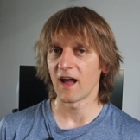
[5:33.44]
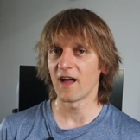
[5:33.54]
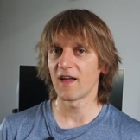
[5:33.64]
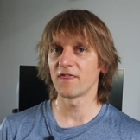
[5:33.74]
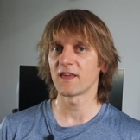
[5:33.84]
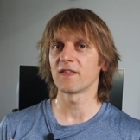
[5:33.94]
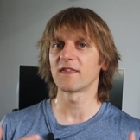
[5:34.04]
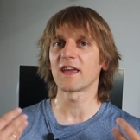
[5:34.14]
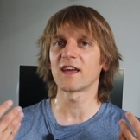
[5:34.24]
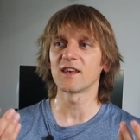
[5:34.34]
and they,
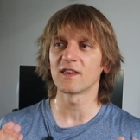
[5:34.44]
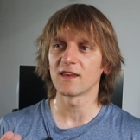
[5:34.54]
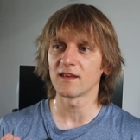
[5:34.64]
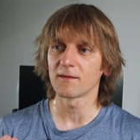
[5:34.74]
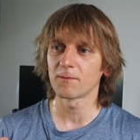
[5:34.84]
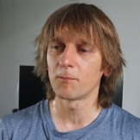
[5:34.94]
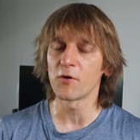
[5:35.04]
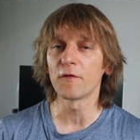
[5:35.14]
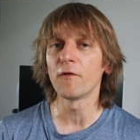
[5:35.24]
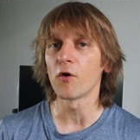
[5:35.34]
they can uh,
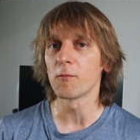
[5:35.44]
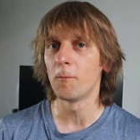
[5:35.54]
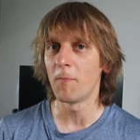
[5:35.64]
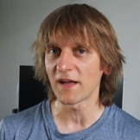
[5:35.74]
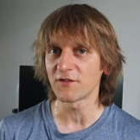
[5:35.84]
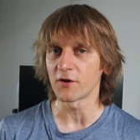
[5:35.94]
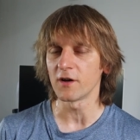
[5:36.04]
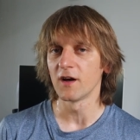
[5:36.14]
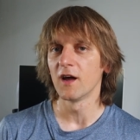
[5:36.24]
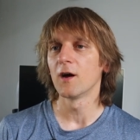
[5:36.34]
perform
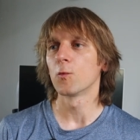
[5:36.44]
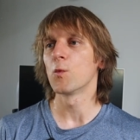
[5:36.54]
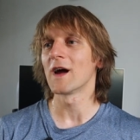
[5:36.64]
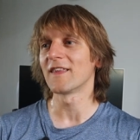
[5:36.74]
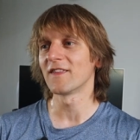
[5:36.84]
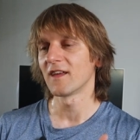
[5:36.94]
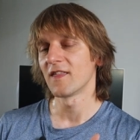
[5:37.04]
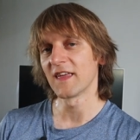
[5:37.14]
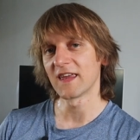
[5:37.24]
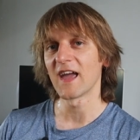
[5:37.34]
better when
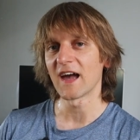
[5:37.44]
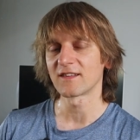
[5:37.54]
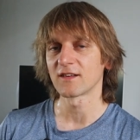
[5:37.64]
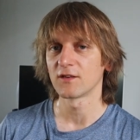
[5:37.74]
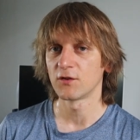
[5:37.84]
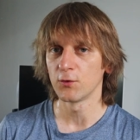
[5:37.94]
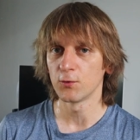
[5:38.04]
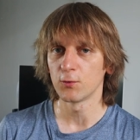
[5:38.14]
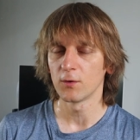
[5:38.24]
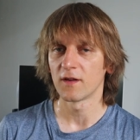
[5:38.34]
they get
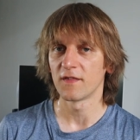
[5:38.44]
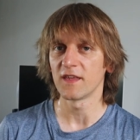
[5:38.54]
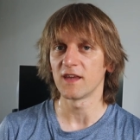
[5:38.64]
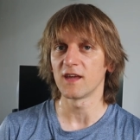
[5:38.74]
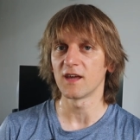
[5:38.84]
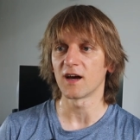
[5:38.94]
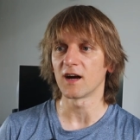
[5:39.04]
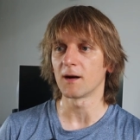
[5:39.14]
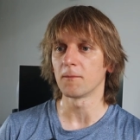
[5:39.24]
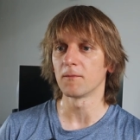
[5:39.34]
to the,
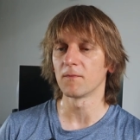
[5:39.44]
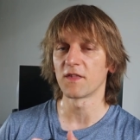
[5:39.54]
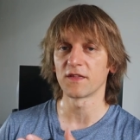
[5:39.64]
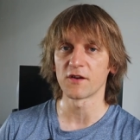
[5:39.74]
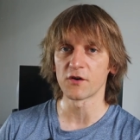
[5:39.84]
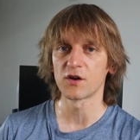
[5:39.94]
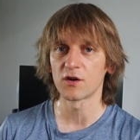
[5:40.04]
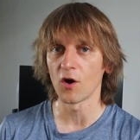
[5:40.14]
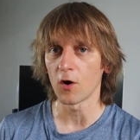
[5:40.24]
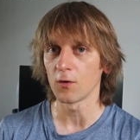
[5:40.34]
um, their
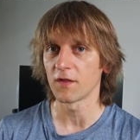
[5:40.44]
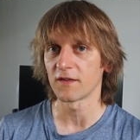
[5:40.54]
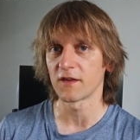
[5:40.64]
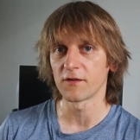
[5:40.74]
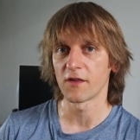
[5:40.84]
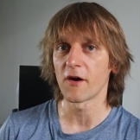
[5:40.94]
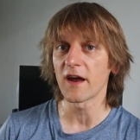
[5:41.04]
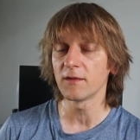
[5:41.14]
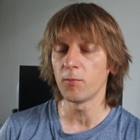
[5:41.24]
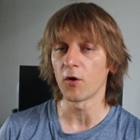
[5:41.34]
goal, the their
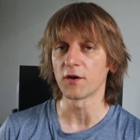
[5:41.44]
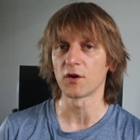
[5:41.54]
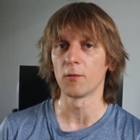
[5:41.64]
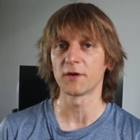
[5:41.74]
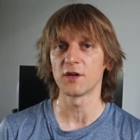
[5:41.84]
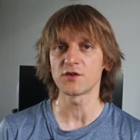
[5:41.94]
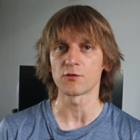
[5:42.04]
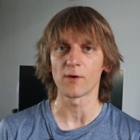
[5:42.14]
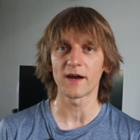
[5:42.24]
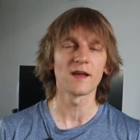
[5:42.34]
end point
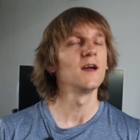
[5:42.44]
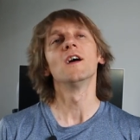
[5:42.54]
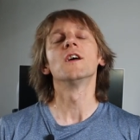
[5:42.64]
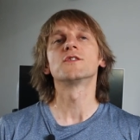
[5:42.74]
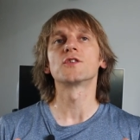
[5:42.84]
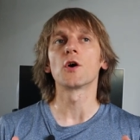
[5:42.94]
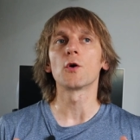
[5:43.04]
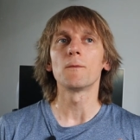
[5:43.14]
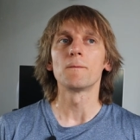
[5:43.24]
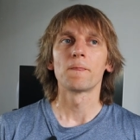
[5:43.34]
competition, right?
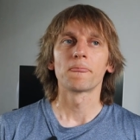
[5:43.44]
So